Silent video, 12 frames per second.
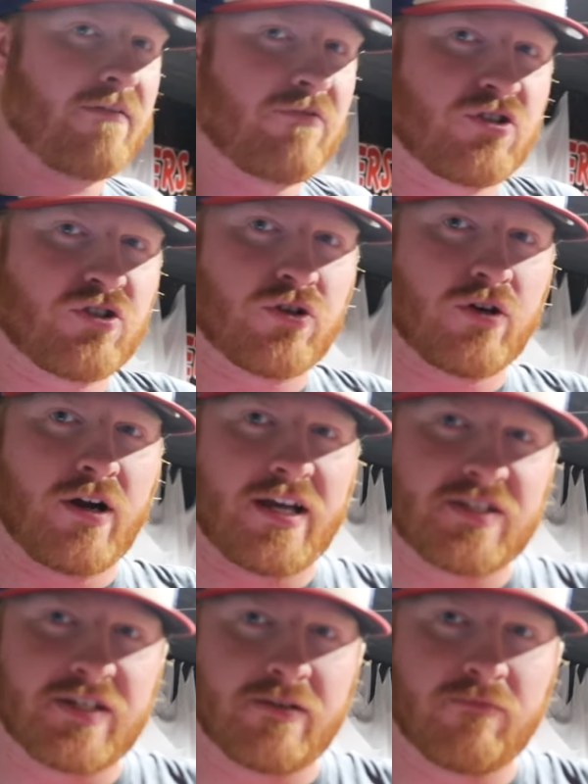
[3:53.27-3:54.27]
have the Shure
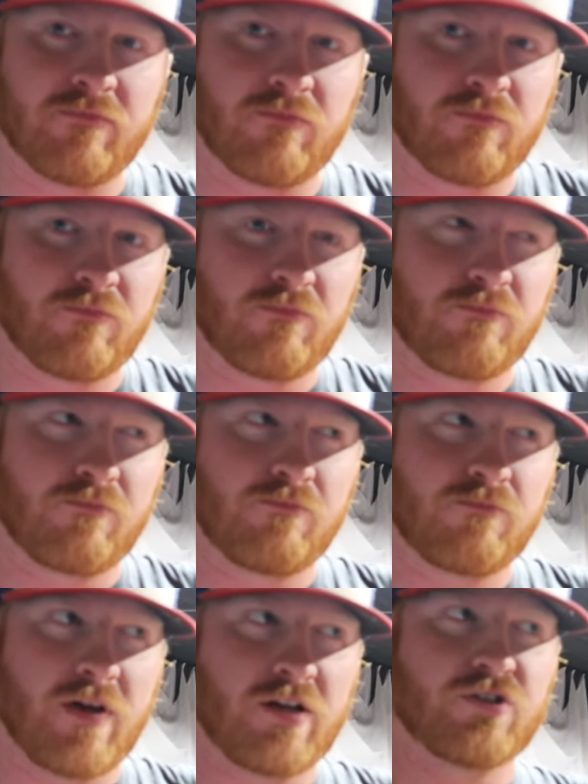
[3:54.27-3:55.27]

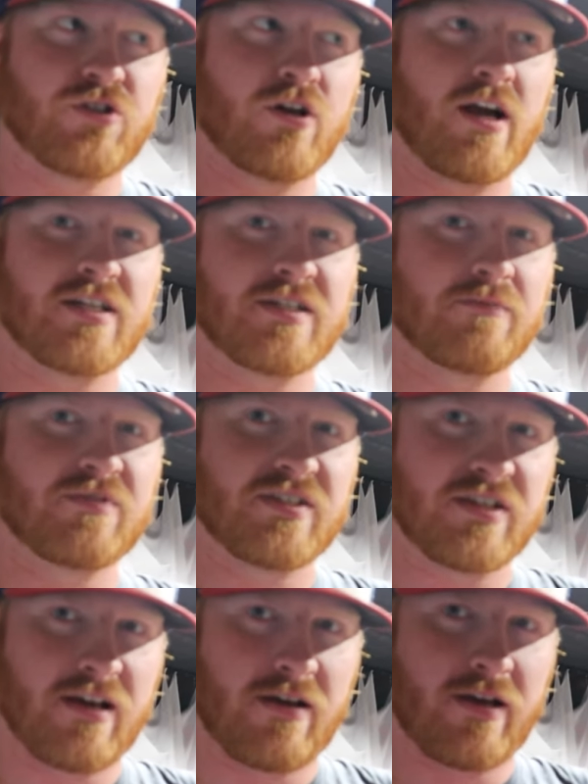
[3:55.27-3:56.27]

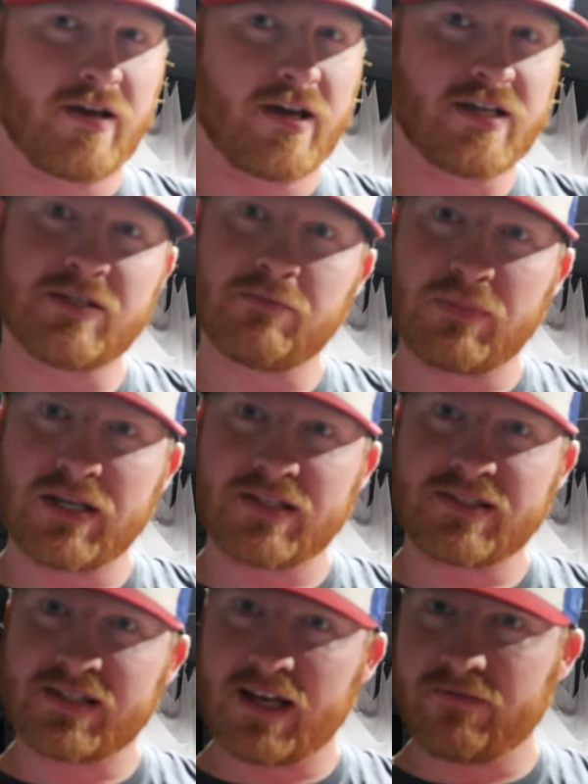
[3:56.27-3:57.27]

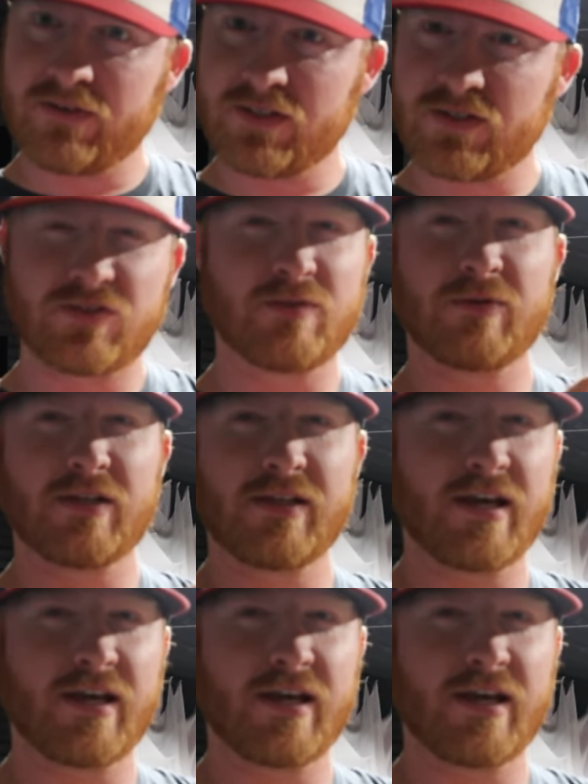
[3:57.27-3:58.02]
SMB7s or something like